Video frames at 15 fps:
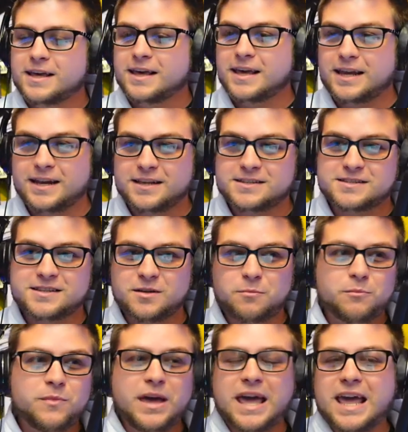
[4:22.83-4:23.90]
It is the
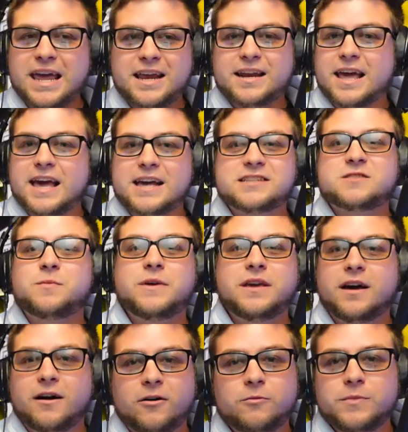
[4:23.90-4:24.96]
main
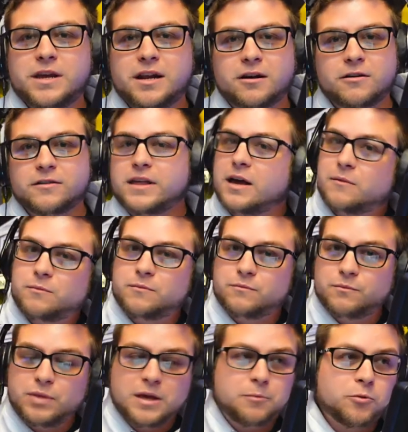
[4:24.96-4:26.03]
SPL meter that
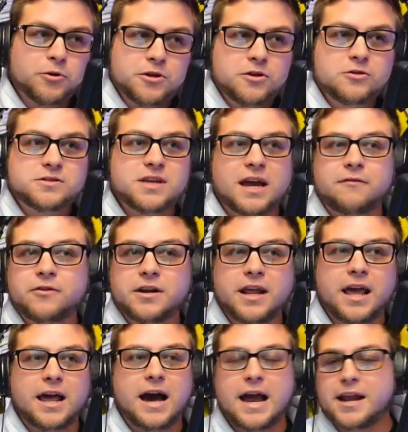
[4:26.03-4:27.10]
people use every
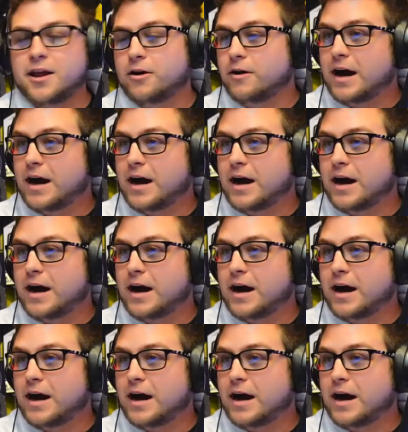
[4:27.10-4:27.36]
day. I know.